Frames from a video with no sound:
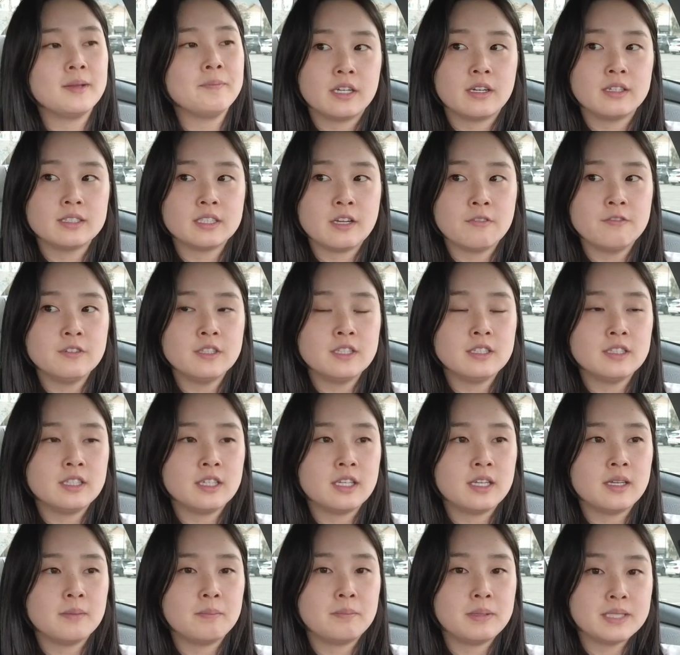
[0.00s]
There are
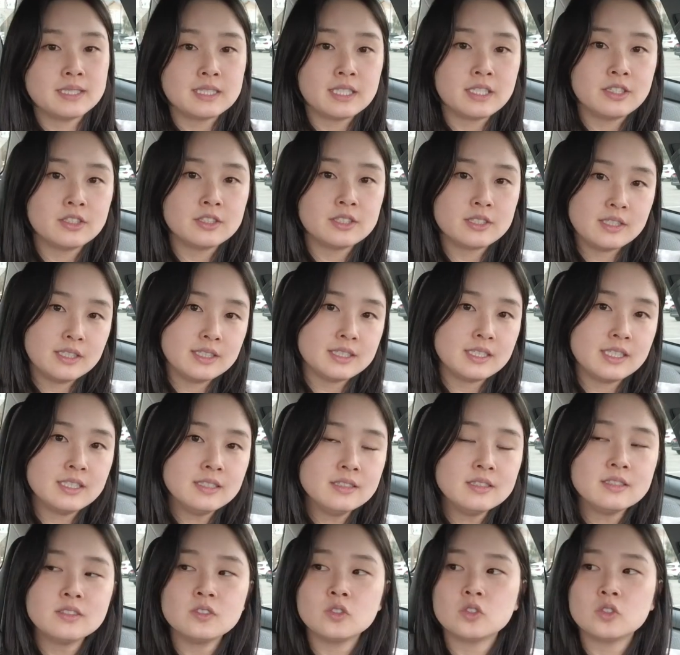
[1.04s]
definitely busier seasons,